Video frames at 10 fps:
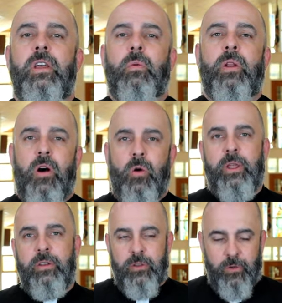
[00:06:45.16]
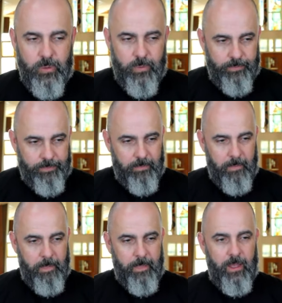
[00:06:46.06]
when all we do
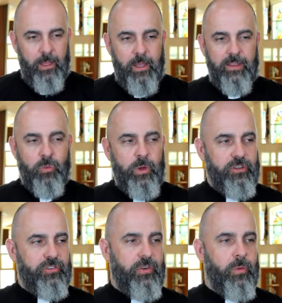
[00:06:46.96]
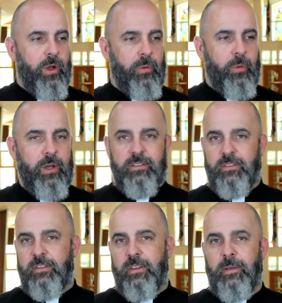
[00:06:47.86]
is wish for what was.